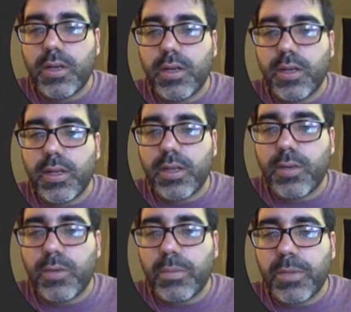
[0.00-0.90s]
and then
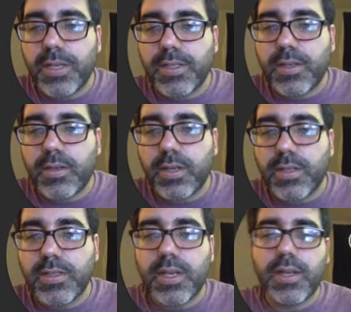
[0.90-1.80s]
we paste it
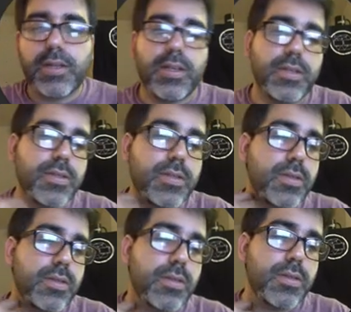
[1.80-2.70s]
inside this.
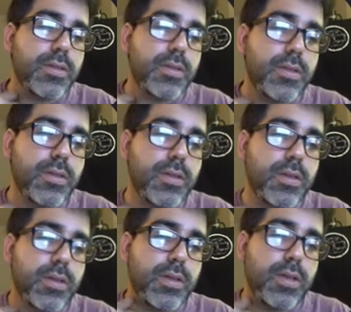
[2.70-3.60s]

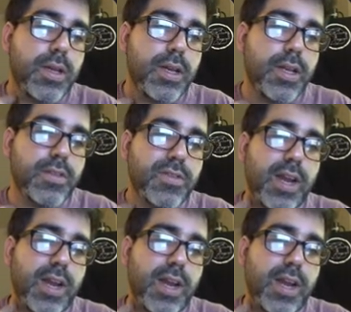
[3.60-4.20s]
And let's try